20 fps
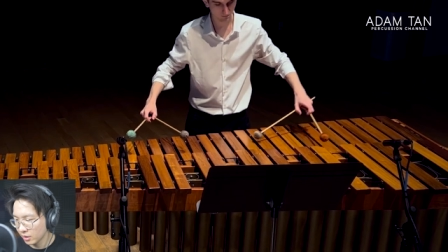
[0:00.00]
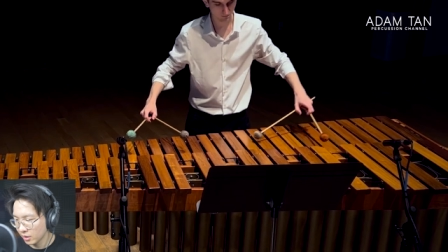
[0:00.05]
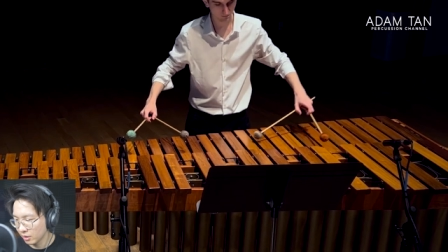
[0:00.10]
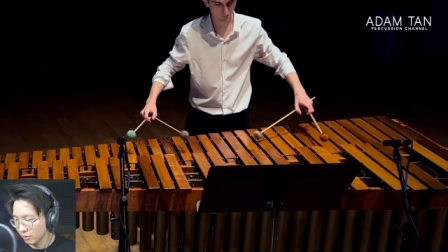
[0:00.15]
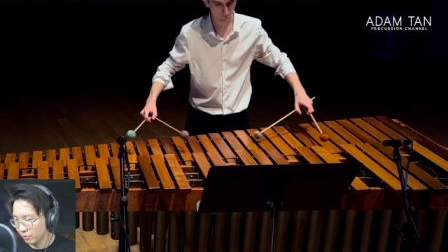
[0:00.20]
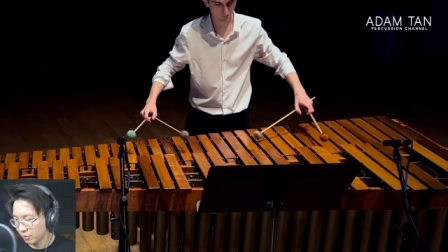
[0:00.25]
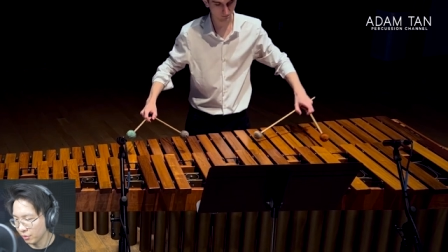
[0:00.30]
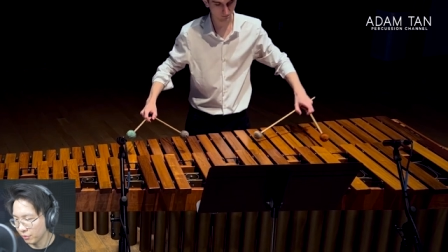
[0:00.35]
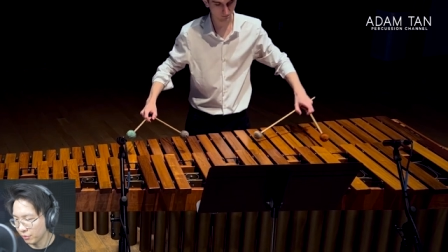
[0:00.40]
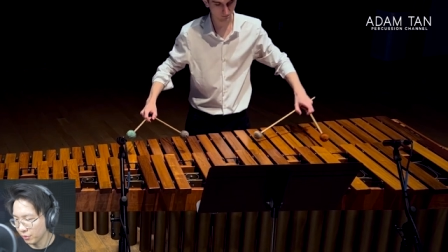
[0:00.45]

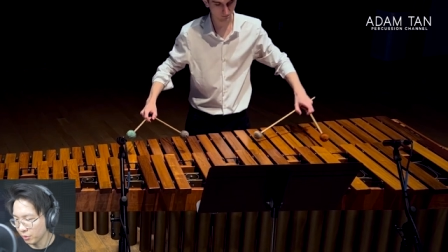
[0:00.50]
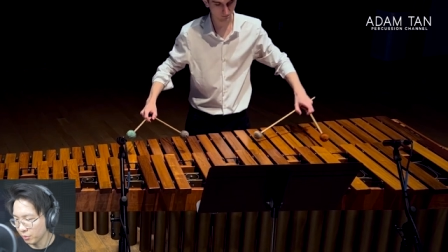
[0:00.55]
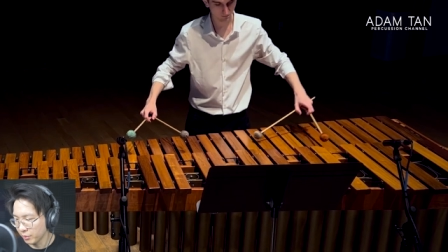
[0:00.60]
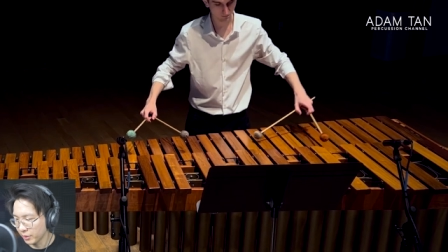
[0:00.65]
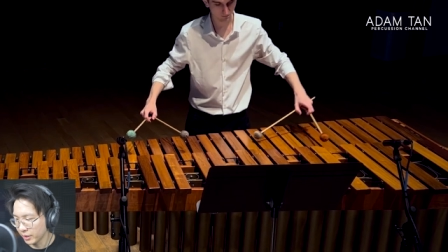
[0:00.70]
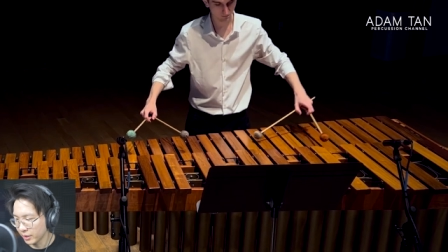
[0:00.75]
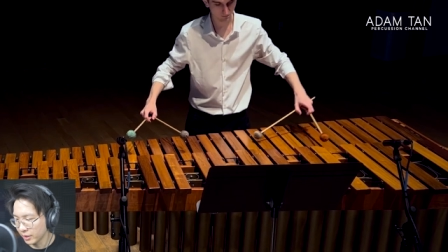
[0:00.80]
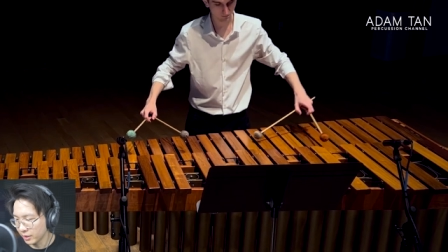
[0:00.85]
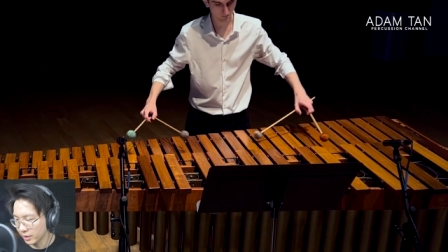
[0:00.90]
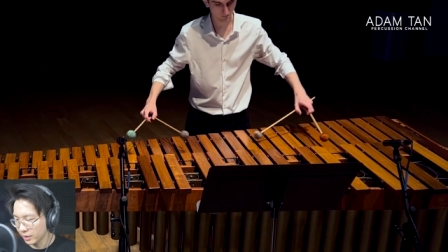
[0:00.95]
if you're
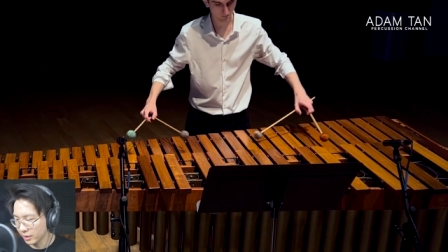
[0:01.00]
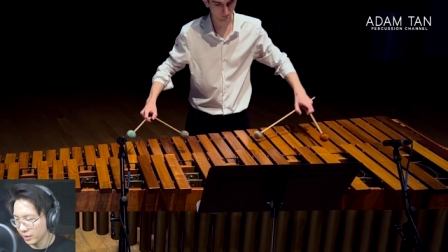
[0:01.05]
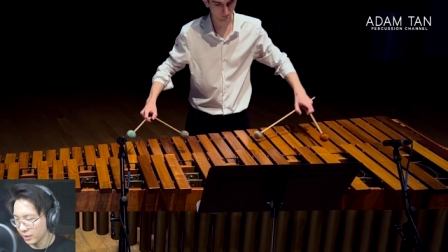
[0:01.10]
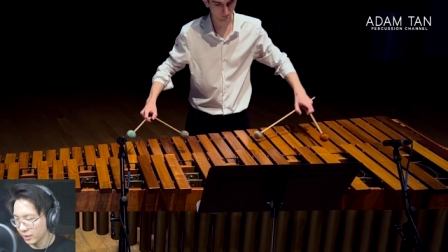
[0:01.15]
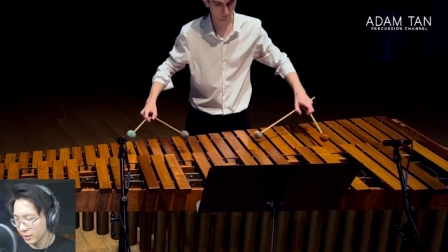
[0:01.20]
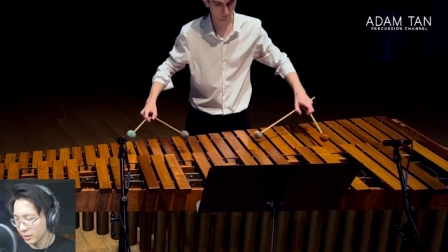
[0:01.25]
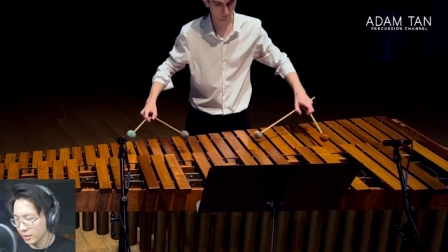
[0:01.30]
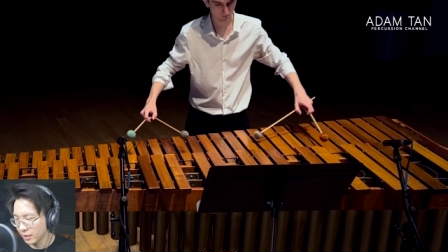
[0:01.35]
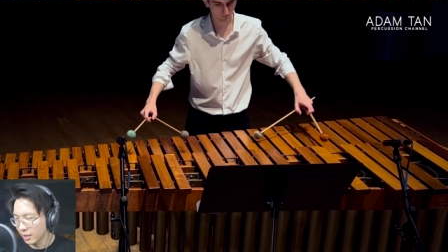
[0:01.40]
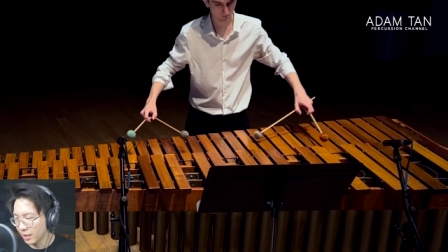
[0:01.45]
filming
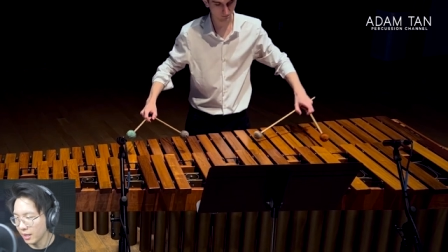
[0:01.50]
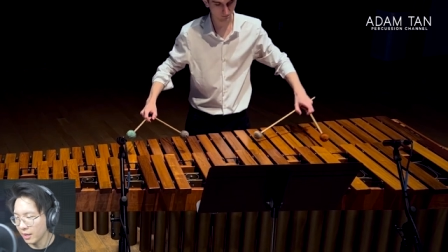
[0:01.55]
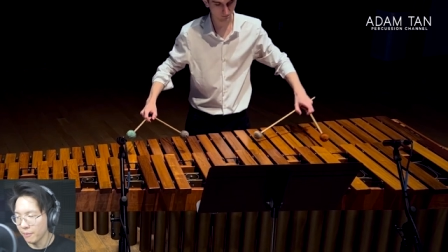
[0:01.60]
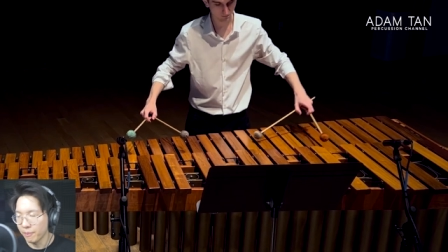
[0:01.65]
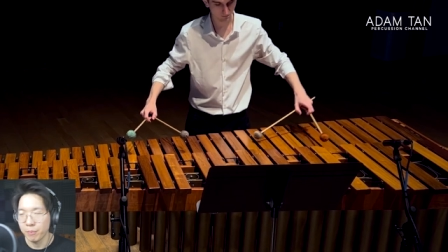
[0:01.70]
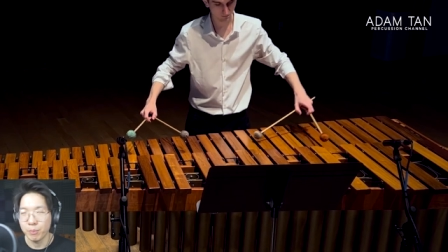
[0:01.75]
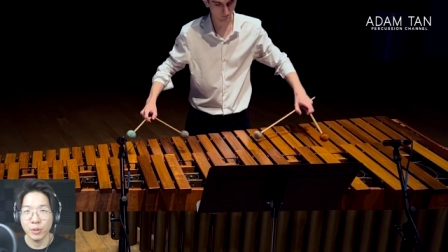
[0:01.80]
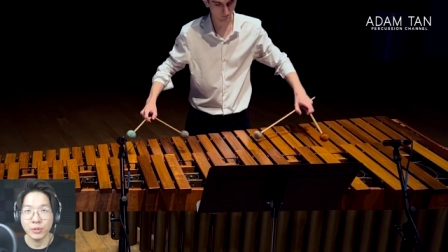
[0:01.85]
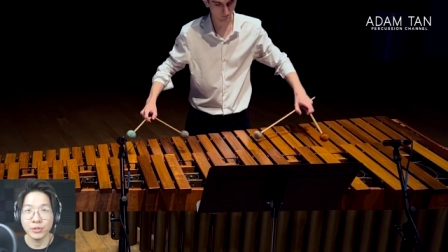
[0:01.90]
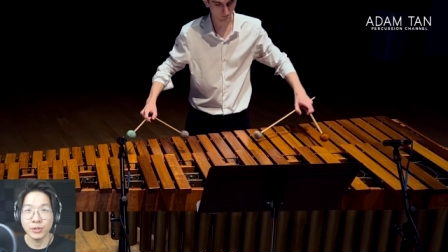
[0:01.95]
in
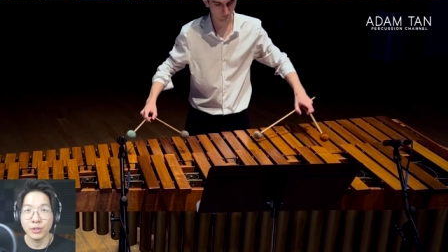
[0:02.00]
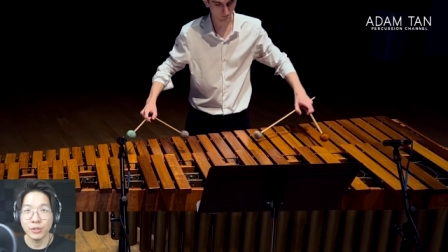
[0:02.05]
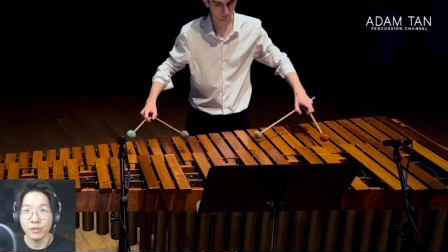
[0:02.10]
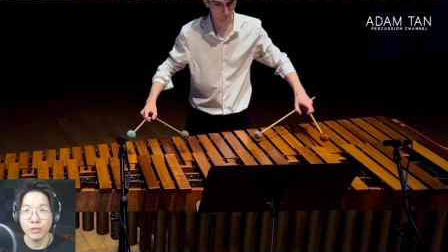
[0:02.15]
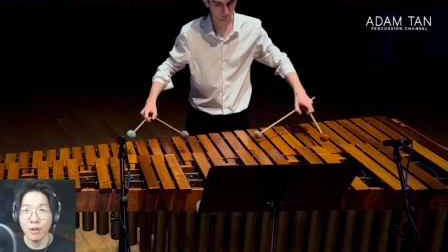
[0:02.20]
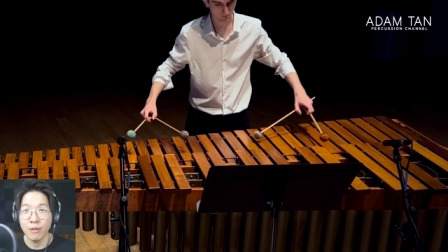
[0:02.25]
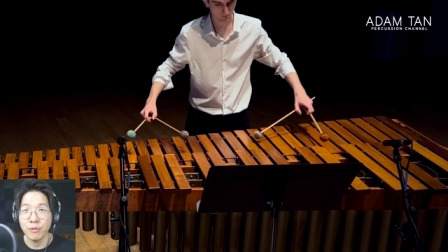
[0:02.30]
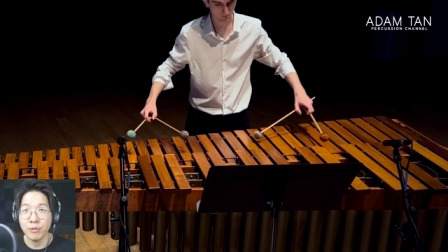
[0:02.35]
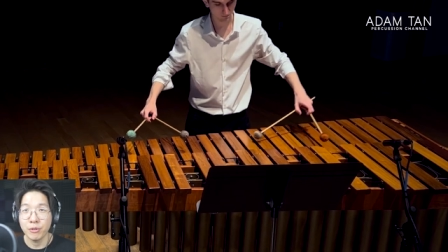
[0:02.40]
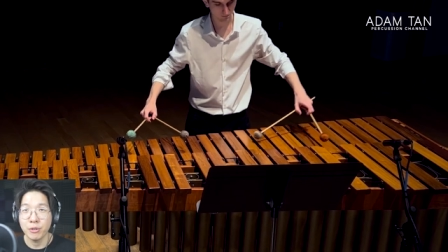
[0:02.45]
um, Boston
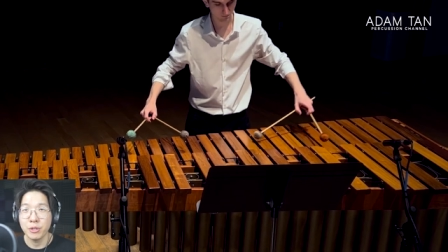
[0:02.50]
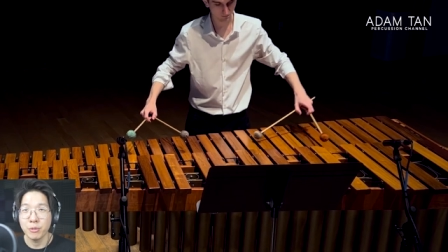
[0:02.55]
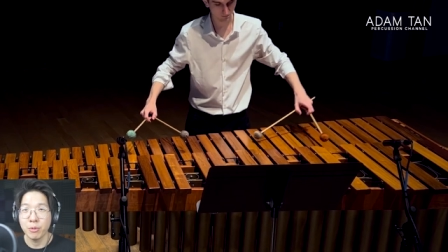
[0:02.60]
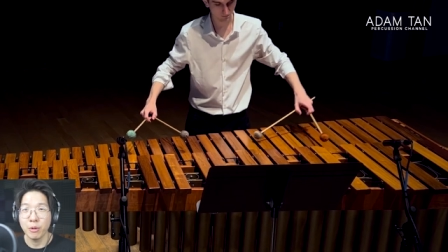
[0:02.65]
Conservatory,